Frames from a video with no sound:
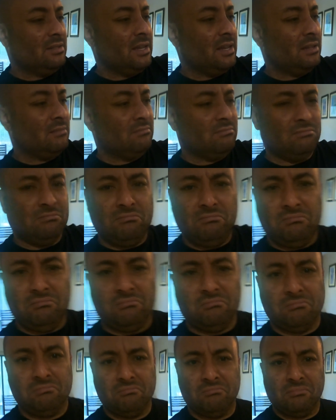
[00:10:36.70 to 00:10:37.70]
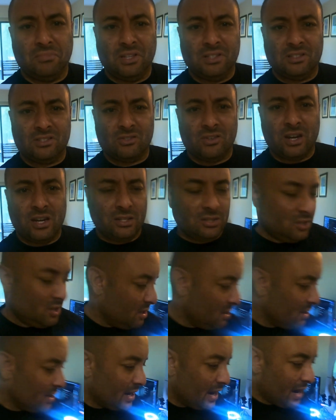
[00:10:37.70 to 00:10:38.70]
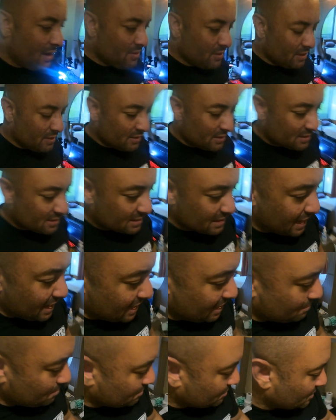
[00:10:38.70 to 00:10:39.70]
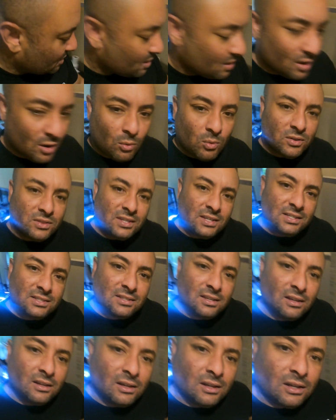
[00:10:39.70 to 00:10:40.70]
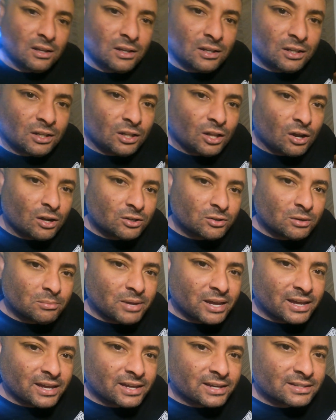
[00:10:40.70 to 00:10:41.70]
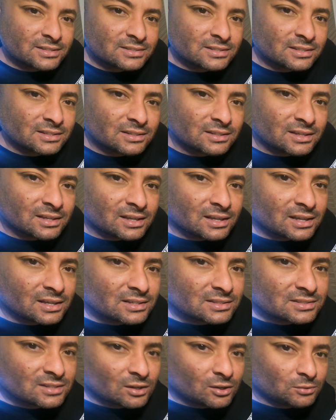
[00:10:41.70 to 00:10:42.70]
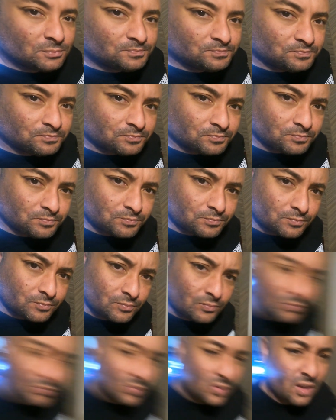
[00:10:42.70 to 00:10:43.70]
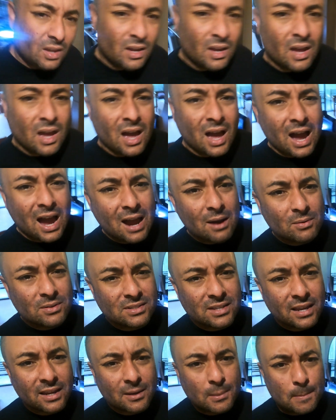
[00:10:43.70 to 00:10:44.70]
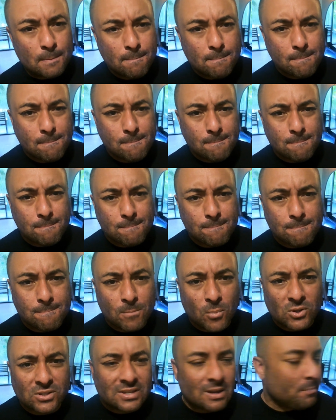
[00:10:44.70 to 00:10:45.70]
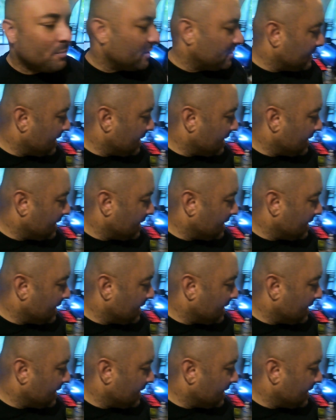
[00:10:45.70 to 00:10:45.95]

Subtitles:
like, that's strange. And then the same with these laundry bags. So I was like, what's up with